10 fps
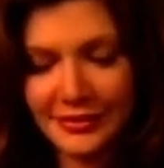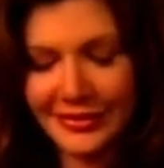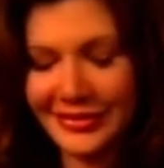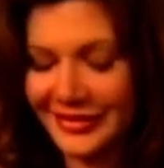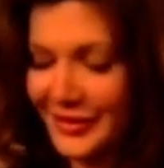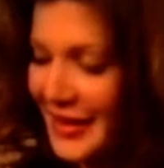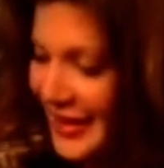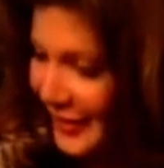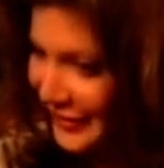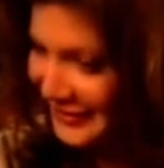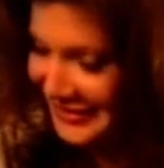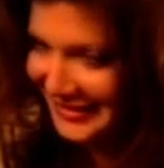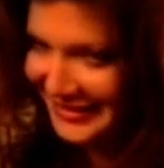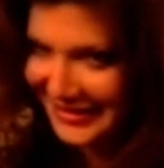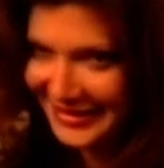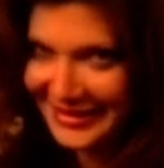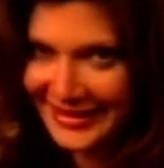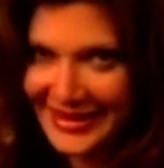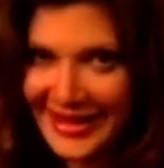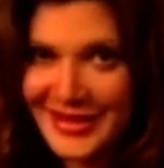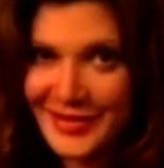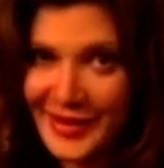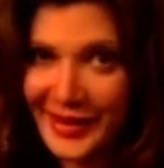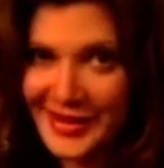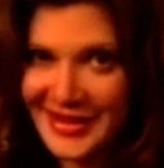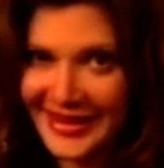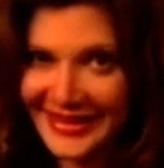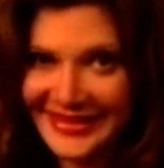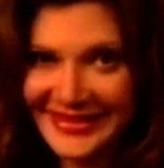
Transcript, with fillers: wow. That's embarrassing.